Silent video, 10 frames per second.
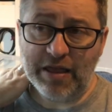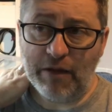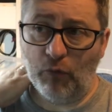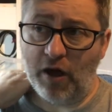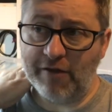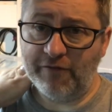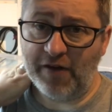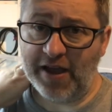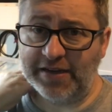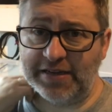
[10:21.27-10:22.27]
What I
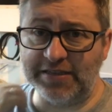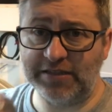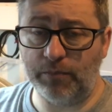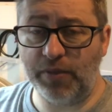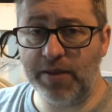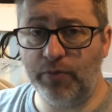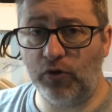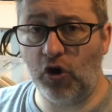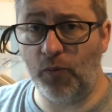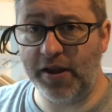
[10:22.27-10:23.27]
find is that people
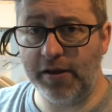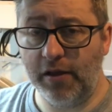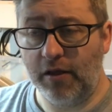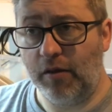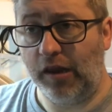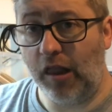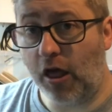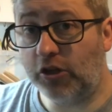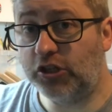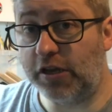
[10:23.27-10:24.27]
come in
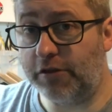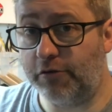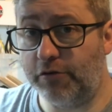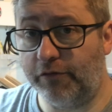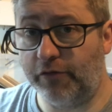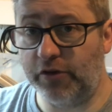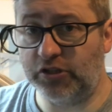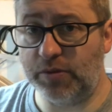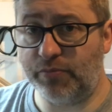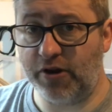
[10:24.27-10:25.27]
largely through the first
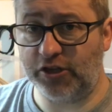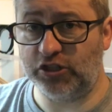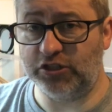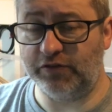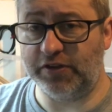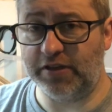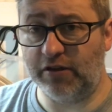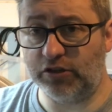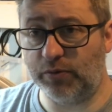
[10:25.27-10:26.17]
impressions videos.